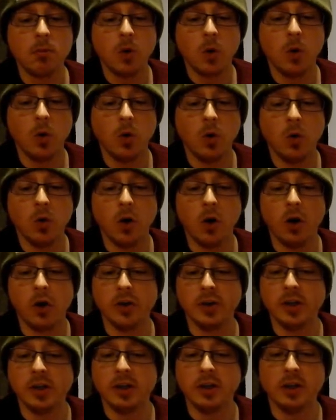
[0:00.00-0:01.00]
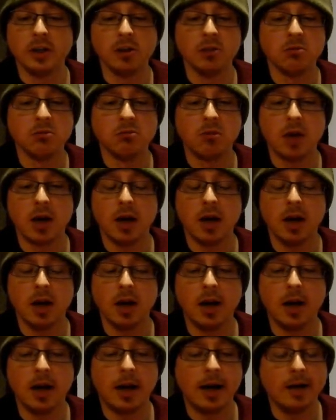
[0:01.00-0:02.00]
hole all year,
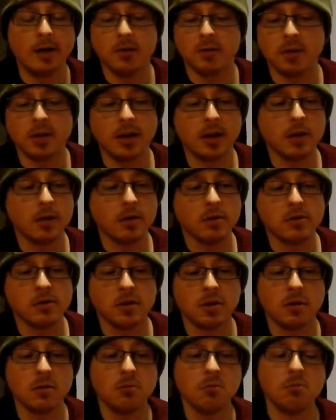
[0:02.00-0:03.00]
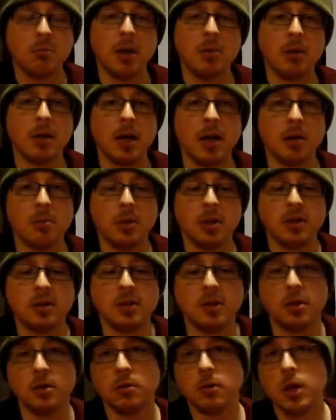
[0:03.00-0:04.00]
I don't think. So maybe not a big
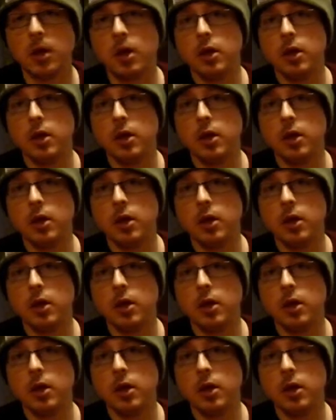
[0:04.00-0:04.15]
deal.